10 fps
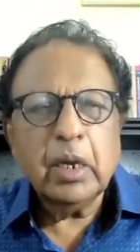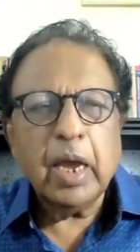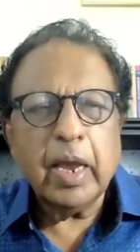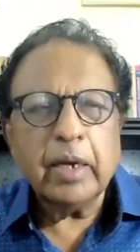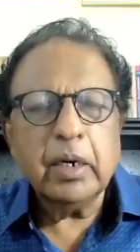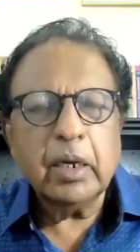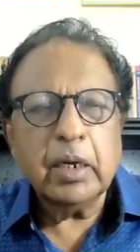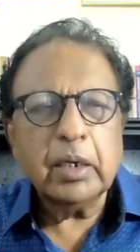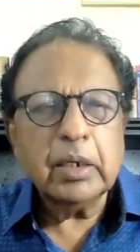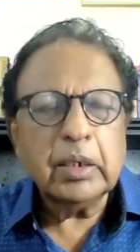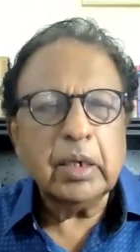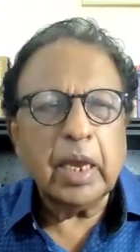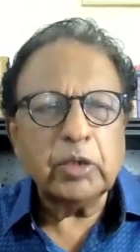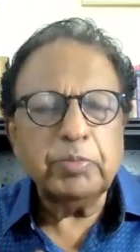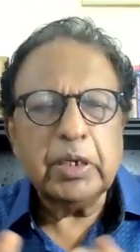and uh, he
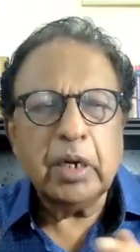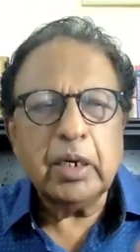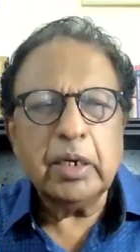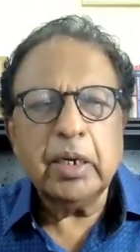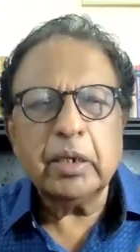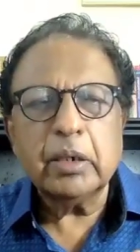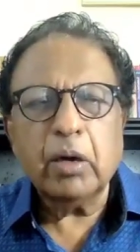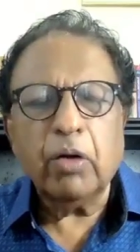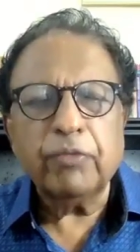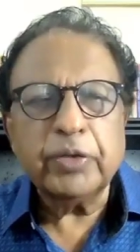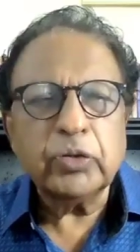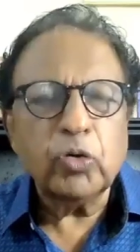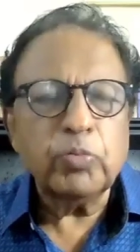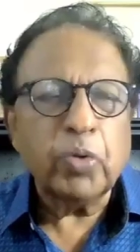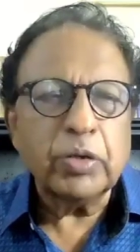has been a leader of his
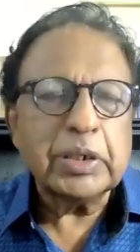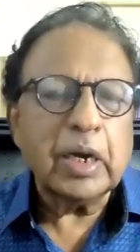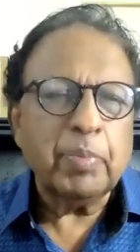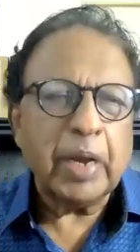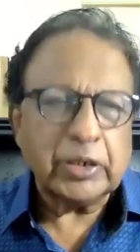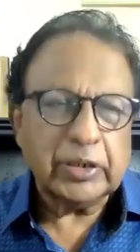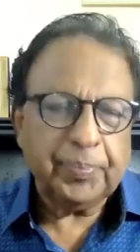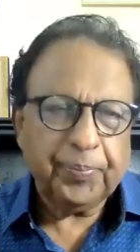own political party.